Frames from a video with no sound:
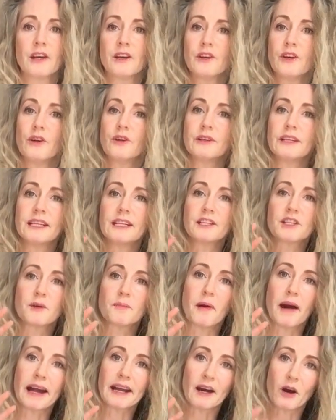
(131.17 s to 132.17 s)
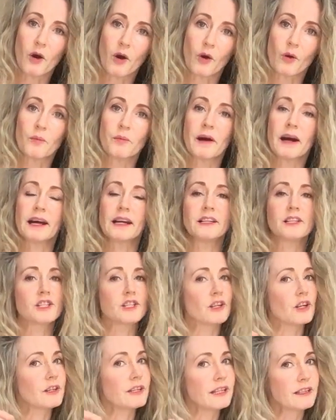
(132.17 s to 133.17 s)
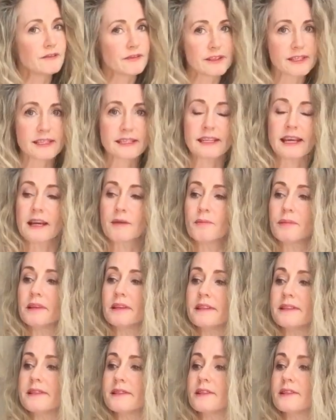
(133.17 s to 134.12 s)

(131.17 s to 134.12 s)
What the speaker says: No need to buy a hole punch, no need for staplers.